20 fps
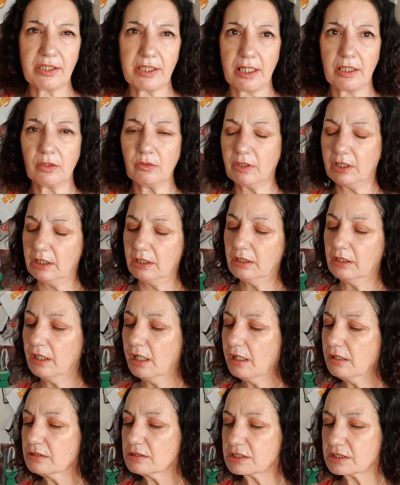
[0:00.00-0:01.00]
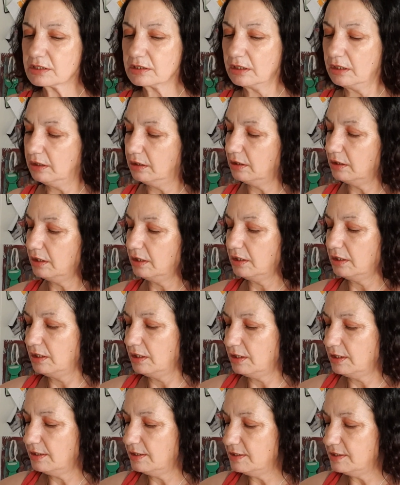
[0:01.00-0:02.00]
that quite a lot.
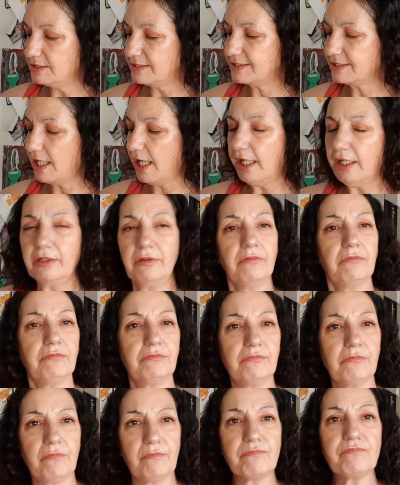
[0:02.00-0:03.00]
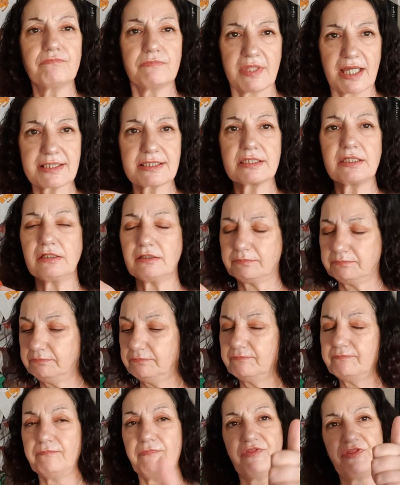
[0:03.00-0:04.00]
So that's a
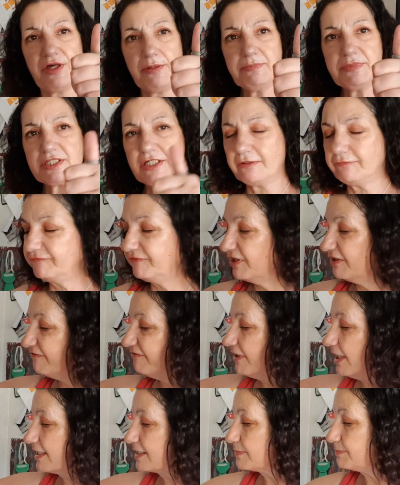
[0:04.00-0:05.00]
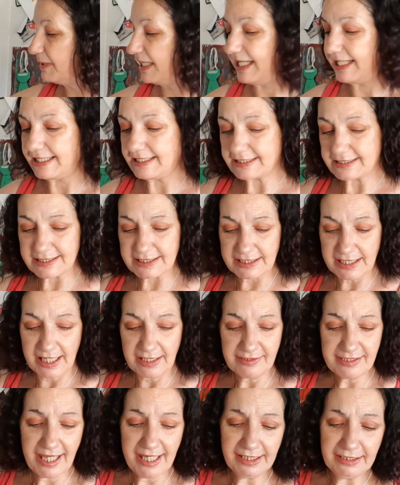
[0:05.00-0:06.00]
thumbs up for the first piece.
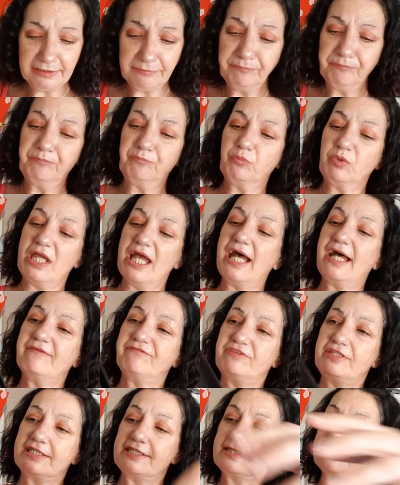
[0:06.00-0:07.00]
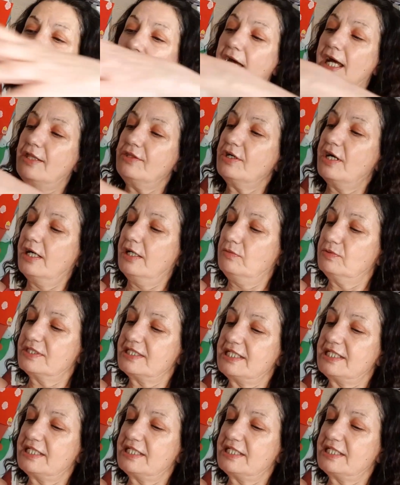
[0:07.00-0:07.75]
And then we have this skirt that I was